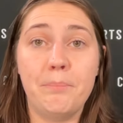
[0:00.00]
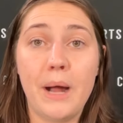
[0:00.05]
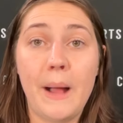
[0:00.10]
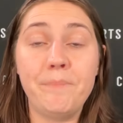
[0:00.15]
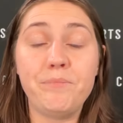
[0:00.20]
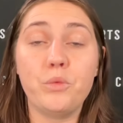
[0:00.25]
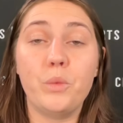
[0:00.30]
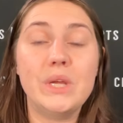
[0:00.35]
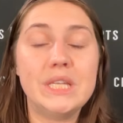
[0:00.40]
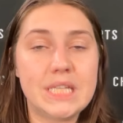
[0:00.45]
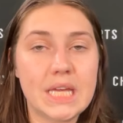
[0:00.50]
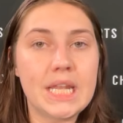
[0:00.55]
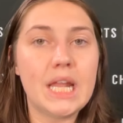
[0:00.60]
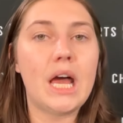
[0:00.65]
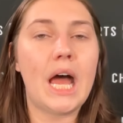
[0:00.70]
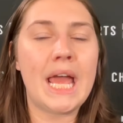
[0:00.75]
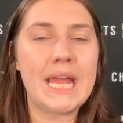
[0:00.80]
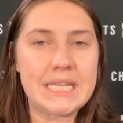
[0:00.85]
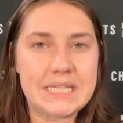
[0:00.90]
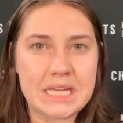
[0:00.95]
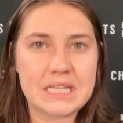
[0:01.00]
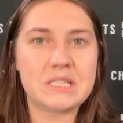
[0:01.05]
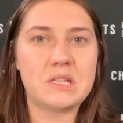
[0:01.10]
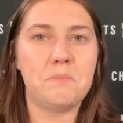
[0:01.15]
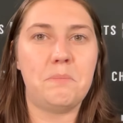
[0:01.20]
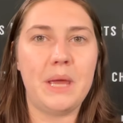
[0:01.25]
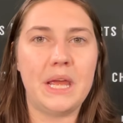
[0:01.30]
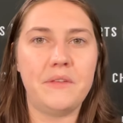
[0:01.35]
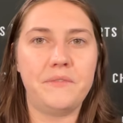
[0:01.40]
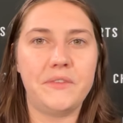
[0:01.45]
But we did
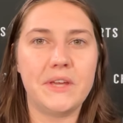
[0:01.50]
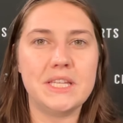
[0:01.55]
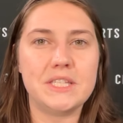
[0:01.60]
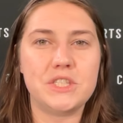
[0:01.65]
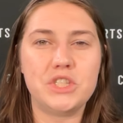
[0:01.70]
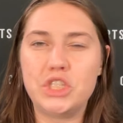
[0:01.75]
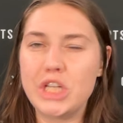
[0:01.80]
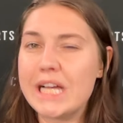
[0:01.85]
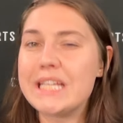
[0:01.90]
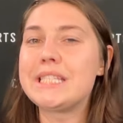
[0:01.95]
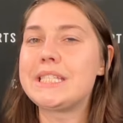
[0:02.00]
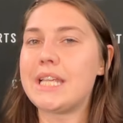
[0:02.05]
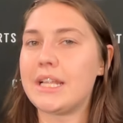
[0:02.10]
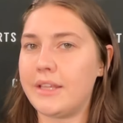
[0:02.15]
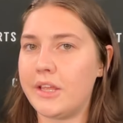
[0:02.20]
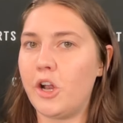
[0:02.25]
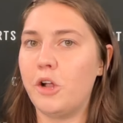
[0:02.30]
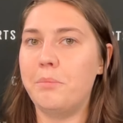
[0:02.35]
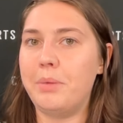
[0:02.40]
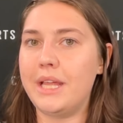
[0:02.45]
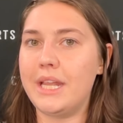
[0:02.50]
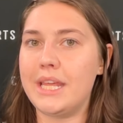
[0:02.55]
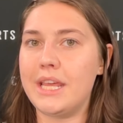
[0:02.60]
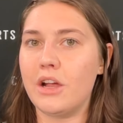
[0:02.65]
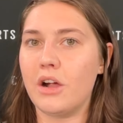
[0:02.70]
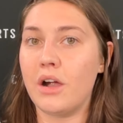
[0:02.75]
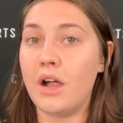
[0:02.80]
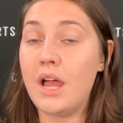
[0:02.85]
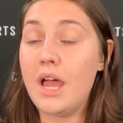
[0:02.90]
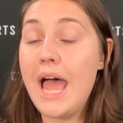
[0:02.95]
anticipate this just a little bit
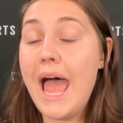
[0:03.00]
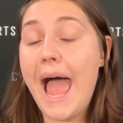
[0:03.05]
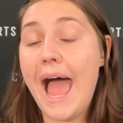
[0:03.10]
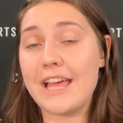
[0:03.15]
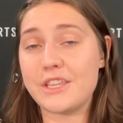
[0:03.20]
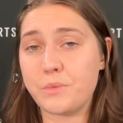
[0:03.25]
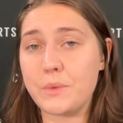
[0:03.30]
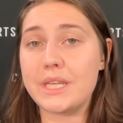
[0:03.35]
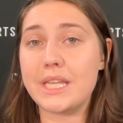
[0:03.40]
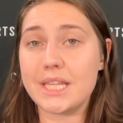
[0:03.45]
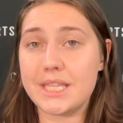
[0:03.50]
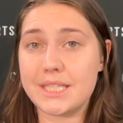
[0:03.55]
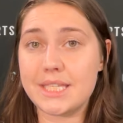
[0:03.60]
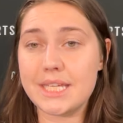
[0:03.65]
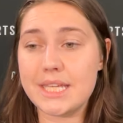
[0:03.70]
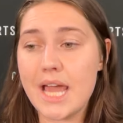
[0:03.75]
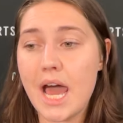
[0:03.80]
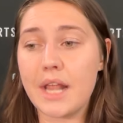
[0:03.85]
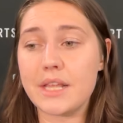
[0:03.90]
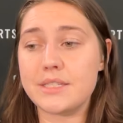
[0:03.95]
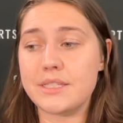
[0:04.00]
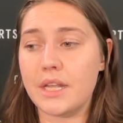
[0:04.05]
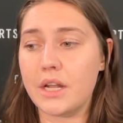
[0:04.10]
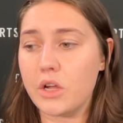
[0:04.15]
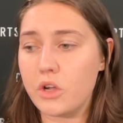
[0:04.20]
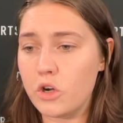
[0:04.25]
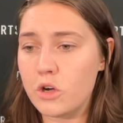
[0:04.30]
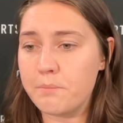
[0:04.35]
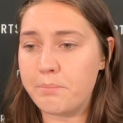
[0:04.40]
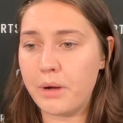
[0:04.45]
here, as we did see Giannis
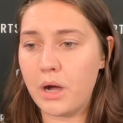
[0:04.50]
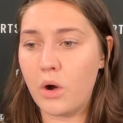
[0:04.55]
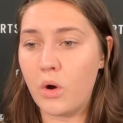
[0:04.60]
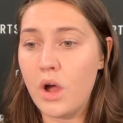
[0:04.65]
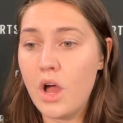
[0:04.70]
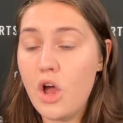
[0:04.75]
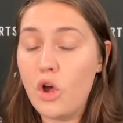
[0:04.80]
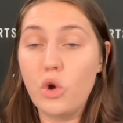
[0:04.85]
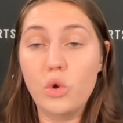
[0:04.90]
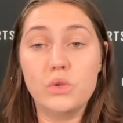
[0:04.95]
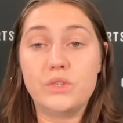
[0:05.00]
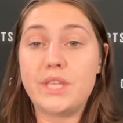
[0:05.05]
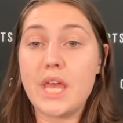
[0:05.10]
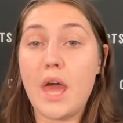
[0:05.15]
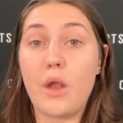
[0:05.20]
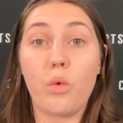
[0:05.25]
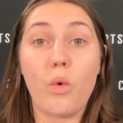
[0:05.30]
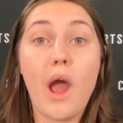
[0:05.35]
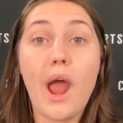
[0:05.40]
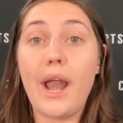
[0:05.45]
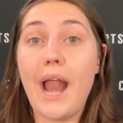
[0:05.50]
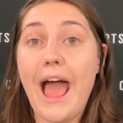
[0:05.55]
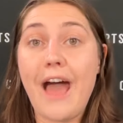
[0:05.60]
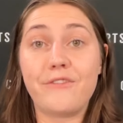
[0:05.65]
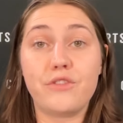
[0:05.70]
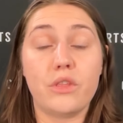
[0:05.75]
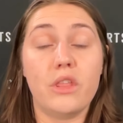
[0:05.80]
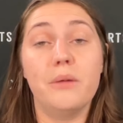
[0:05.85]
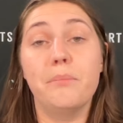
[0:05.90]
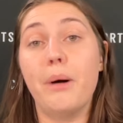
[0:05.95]
Antetokounmpo, who said right
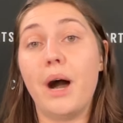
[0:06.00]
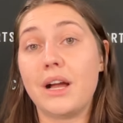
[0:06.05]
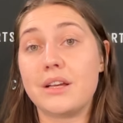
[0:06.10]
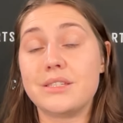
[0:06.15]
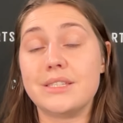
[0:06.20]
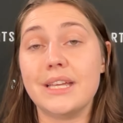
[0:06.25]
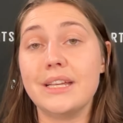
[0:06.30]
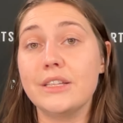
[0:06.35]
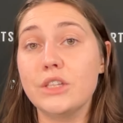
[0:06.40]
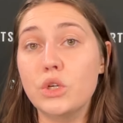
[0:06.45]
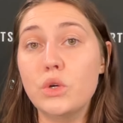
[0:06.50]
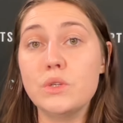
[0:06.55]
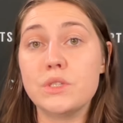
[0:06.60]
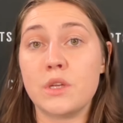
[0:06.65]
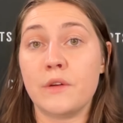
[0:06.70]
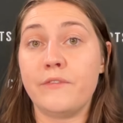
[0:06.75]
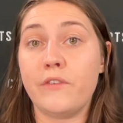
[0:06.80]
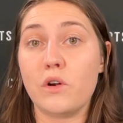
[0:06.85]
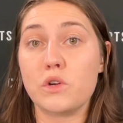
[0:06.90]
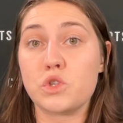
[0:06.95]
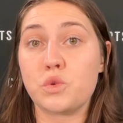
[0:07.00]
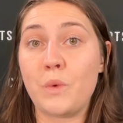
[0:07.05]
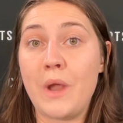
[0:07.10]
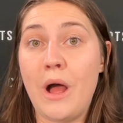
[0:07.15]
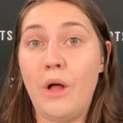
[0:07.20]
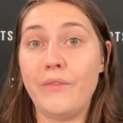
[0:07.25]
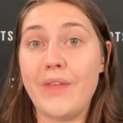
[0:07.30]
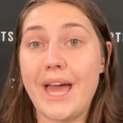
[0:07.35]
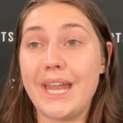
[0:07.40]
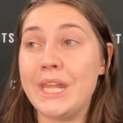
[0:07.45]
after the Bucks did lose the first
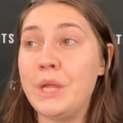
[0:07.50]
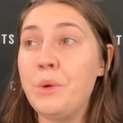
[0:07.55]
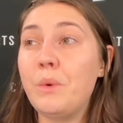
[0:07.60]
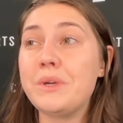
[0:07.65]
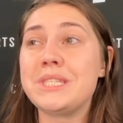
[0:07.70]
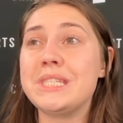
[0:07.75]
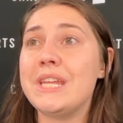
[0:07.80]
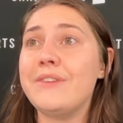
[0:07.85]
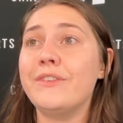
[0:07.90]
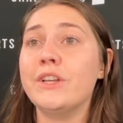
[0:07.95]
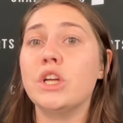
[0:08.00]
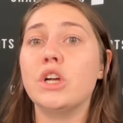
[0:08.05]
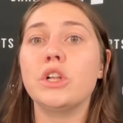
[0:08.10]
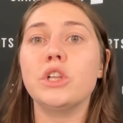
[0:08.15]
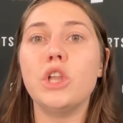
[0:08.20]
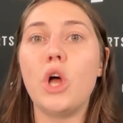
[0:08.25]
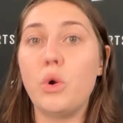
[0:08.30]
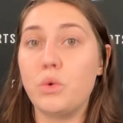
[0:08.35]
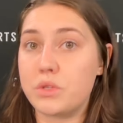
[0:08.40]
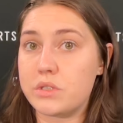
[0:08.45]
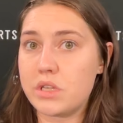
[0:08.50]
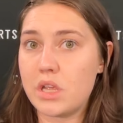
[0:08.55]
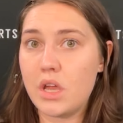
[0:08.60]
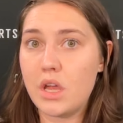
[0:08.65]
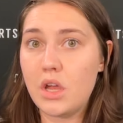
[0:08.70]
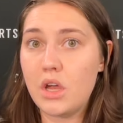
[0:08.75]
round that he wasn't even close